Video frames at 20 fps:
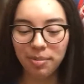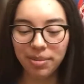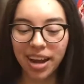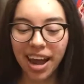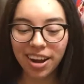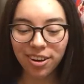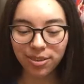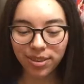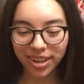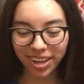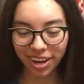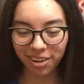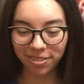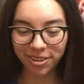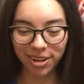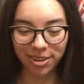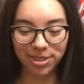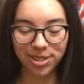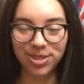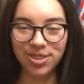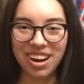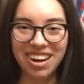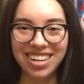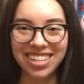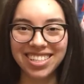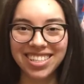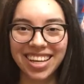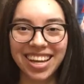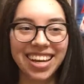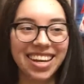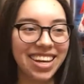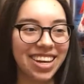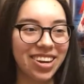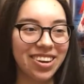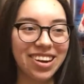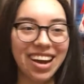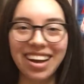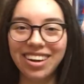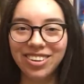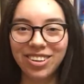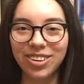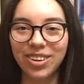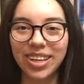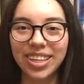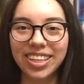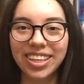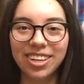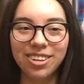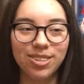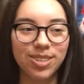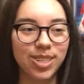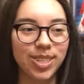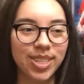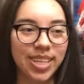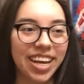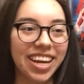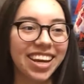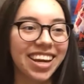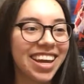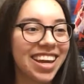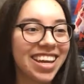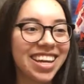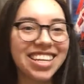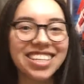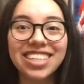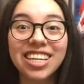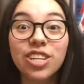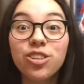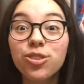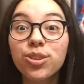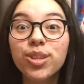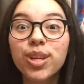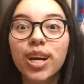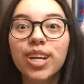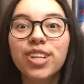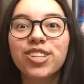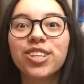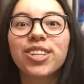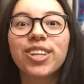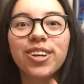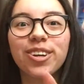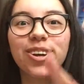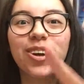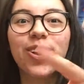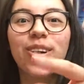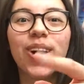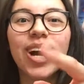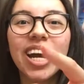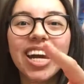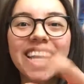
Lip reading: But I don't get what I was trying to say here. I don't know, I think I was just saying his introduction, there you go.